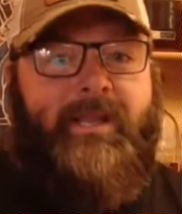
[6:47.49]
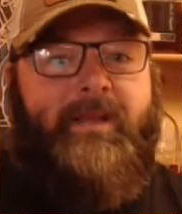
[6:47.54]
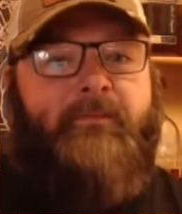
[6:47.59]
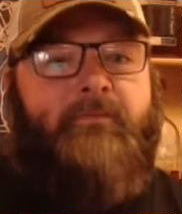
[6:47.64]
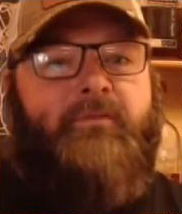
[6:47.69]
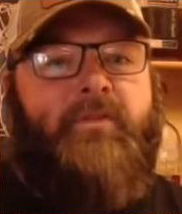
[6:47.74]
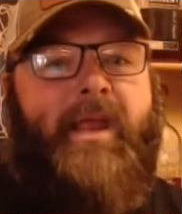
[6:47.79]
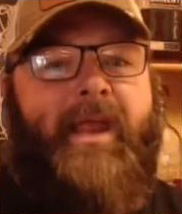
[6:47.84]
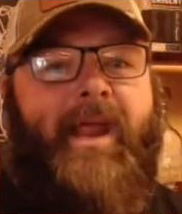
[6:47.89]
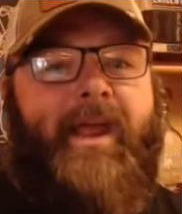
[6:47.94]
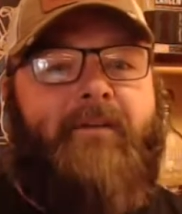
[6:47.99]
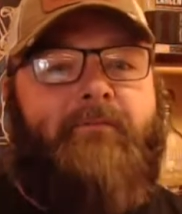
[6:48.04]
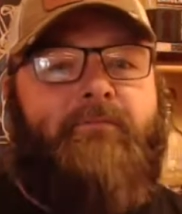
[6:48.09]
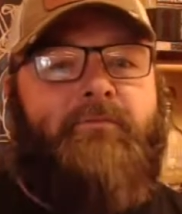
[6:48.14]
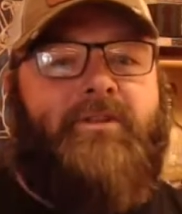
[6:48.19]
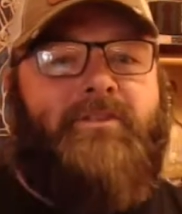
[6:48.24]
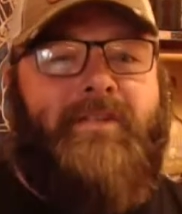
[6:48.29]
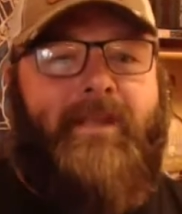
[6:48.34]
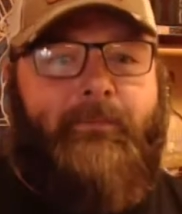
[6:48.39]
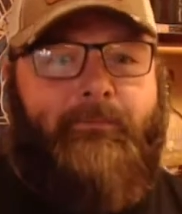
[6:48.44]
if they have
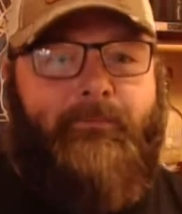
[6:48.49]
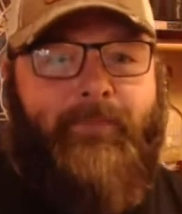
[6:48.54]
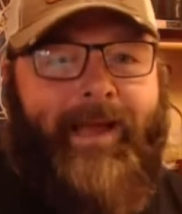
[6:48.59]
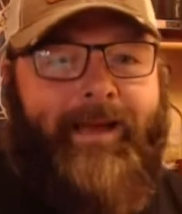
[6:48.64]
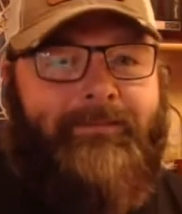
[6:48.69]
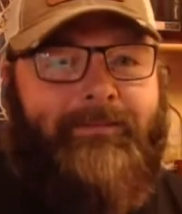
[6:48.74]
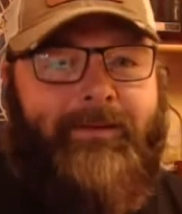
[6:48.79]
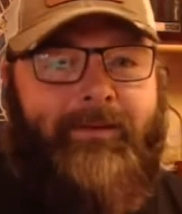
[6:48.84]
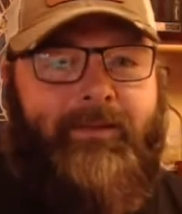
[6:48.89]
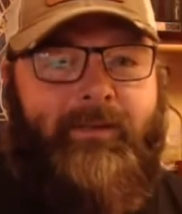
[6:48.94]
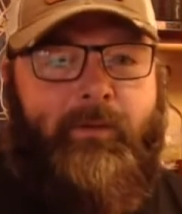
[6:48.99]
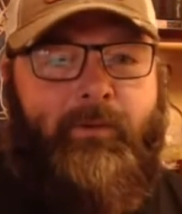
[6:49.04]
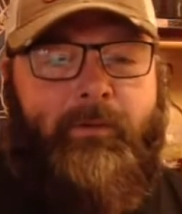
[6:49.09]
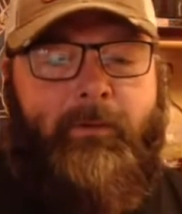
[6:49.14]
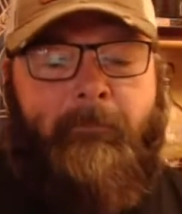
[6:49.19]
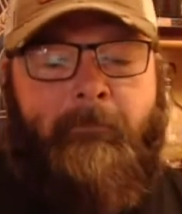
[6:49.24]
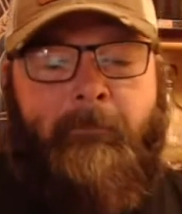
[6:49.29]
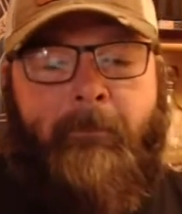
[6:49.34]
the same palate as you.